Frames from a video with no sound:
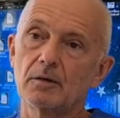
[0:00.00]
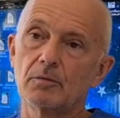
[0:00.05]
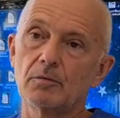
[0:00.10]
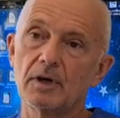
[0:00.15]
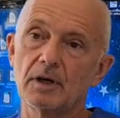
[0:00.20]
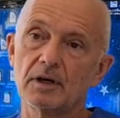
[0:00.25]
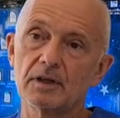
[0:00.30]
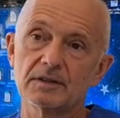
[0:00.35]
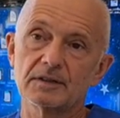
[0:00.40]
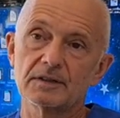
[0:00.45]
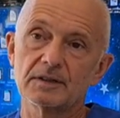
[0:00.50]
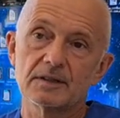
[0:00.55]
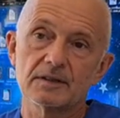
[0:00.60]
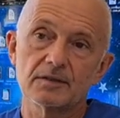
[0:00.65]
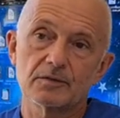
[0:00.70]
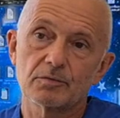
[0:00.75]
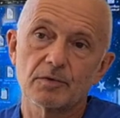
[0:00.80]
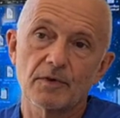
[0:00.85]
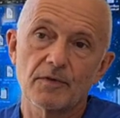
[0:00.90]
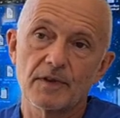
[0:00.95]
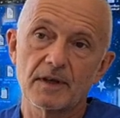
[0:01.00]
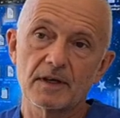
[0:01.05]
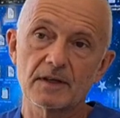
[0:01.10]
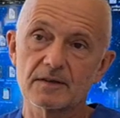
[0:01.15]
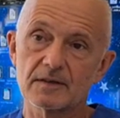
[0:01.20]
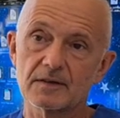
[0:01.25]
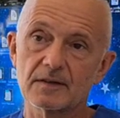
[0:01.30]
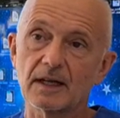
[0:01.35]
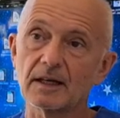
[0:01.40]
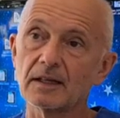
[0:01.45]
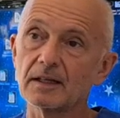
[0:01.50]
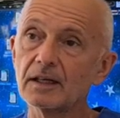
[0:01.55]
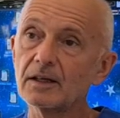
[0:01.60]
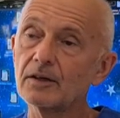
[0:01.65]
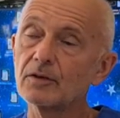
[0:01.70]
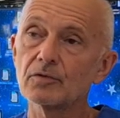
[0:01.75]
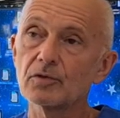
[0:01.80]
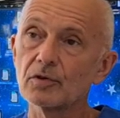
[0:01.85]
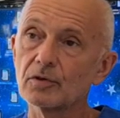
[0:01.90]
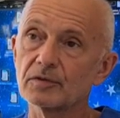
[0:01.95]
Whereas with this
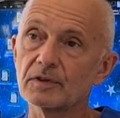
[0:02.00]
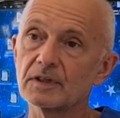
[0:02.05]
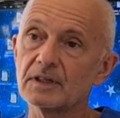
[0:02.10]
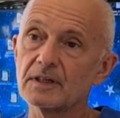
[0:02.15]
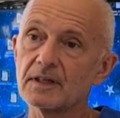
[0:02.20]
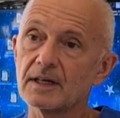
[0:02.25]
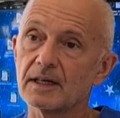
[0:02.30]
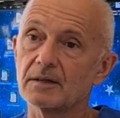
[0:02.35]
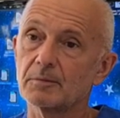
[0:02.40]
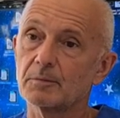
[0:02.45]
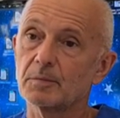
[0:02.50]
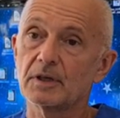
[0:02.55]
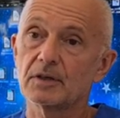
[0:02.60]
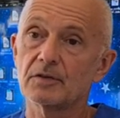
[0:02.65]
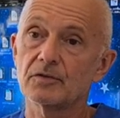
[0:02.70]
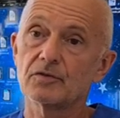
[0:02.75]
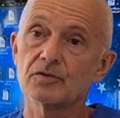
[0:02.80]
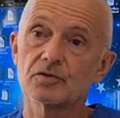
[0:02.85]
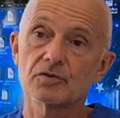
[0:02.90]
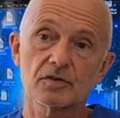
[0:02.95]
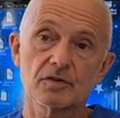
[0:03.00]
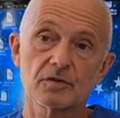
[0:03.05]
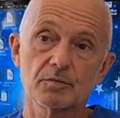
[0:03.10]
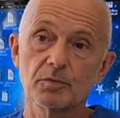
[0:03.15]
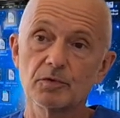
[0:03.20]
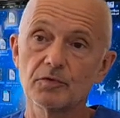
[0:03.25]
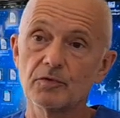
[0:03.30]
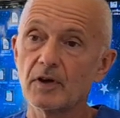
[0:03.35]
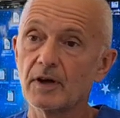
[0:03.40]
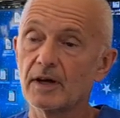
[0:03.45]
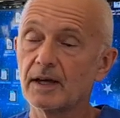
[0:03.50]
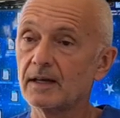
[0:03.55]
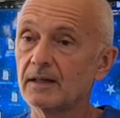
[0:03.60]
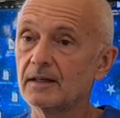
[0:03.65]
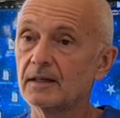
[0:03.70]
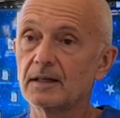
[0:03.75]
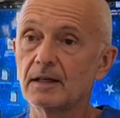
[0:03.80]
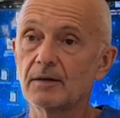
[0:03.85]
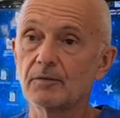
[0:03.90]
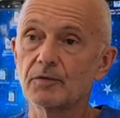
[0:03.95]
technique, you don't need that, because you just move the head
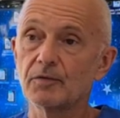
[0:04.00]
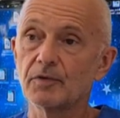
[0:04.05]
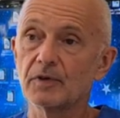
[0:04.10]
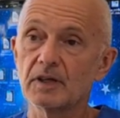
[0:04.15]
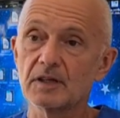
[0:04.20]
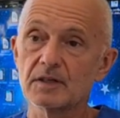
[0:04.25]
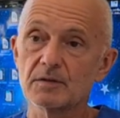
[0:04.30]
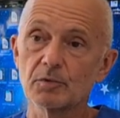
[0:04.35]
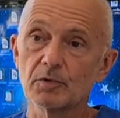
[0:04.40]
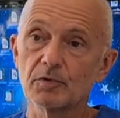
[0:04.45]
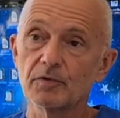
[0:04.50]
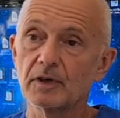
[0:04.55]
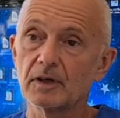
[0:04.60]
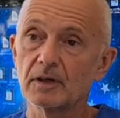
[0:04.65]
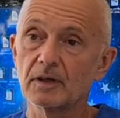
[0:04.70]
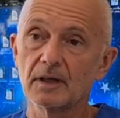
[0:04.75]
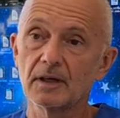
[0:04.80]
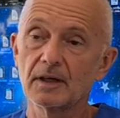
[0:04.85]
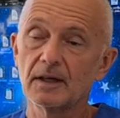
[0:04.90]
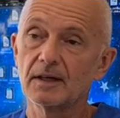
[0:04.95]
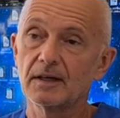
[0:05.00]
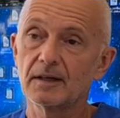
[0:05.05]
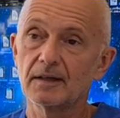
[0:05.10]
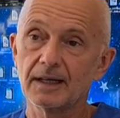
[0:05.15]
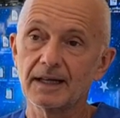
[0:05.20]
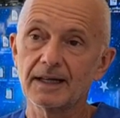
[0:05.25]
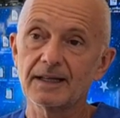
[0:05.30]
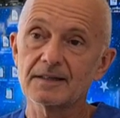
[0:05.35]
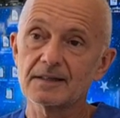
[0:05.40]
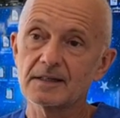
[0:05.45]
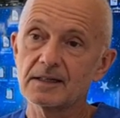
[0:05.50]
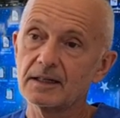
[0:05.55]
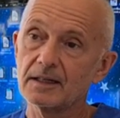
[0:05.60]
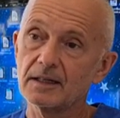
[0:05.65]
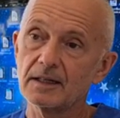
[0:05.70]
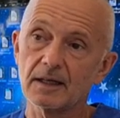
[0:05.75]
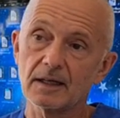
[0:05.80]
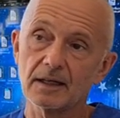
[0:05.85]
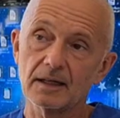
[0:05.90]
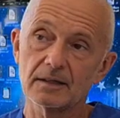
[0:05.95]
and everything is moving
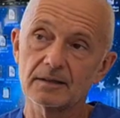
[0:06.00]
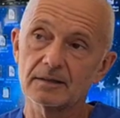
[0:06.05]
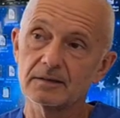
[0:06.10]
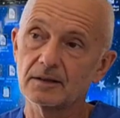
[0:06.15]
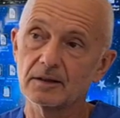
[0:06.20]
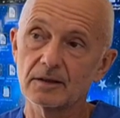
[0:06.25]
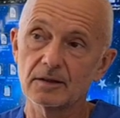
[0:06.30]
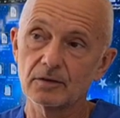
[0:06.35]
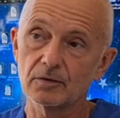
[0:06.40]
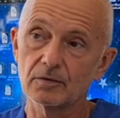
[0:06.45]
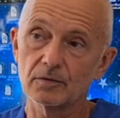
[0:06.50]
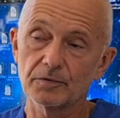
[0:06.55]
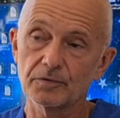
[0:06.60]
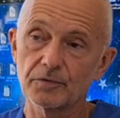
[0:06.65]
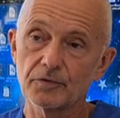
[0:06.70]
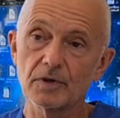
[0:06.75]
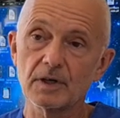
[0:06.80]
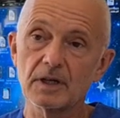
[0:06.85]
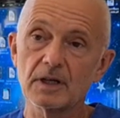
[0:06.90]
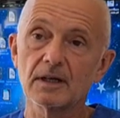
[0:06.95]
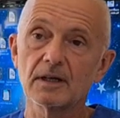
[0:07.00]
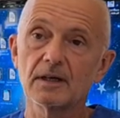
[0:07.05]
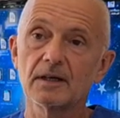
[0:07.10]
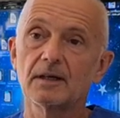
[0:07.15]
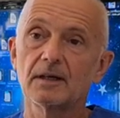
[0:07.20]
nicely, and you're free